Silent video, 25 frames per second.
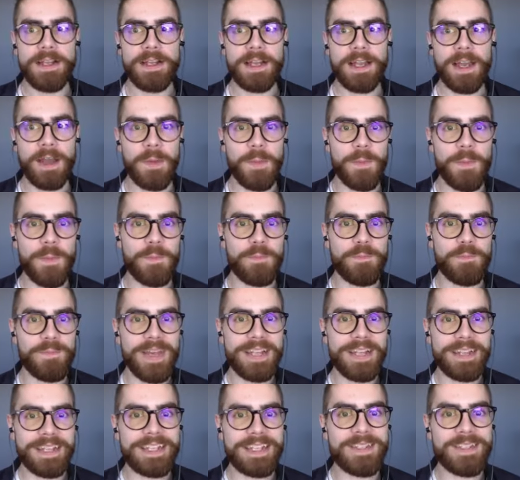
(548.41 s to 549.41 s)
kind of
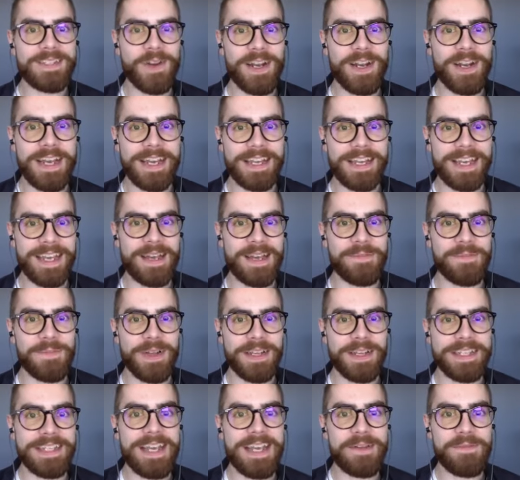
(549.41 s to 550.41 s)
electronic and
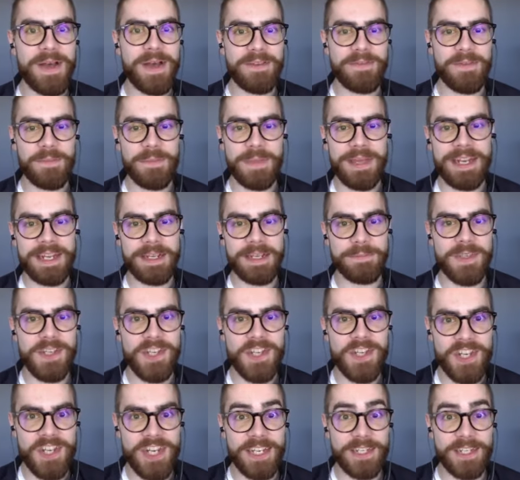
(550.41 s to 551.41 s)
EMF emitting
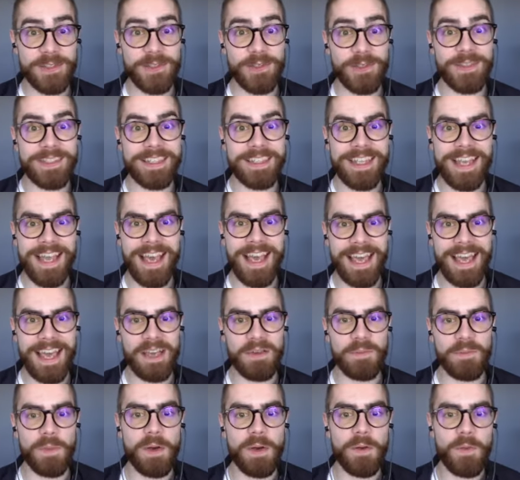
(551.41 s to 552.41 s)
machine to
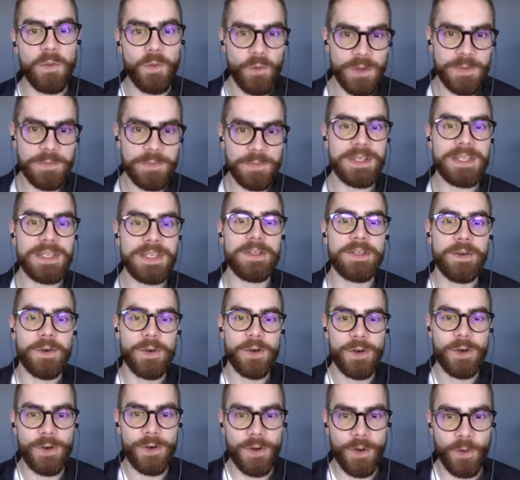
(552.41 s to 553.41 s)
tame would be
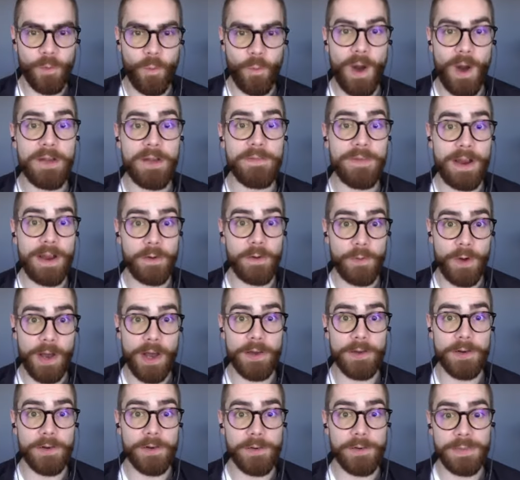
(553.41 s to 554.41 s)
your Wi-Fi
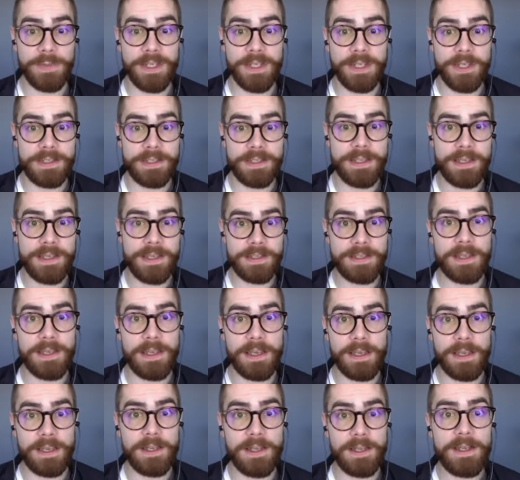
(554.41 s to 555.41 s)
router, because this
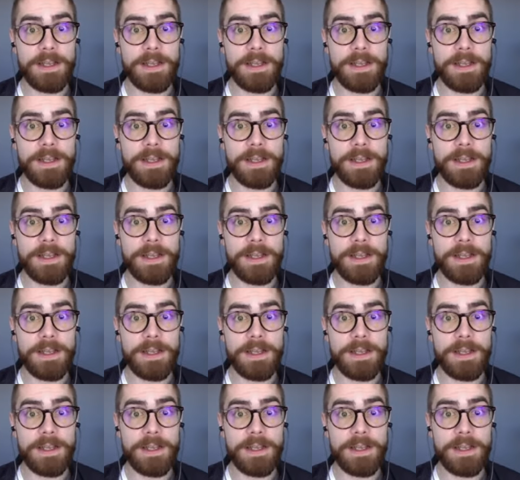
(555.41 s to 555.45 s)
thing